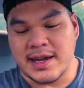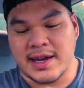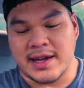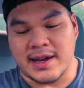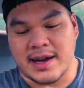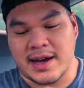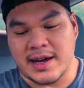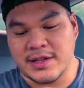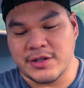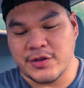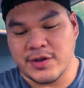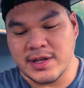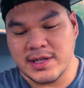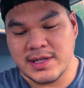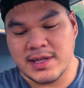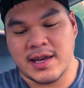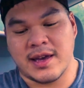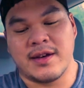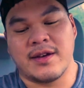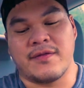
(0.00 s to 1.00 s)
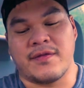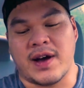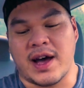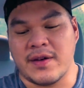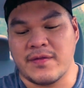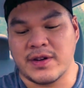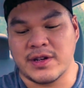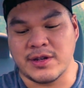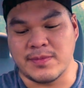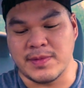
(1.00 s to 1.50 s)
anhydrous,
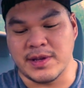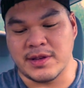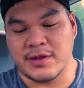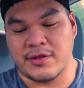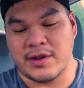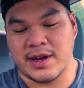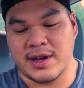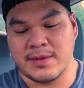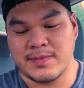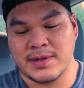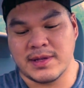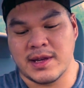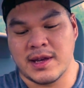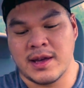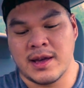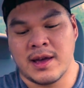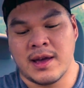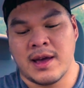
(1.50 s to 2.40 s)
500 milligrams.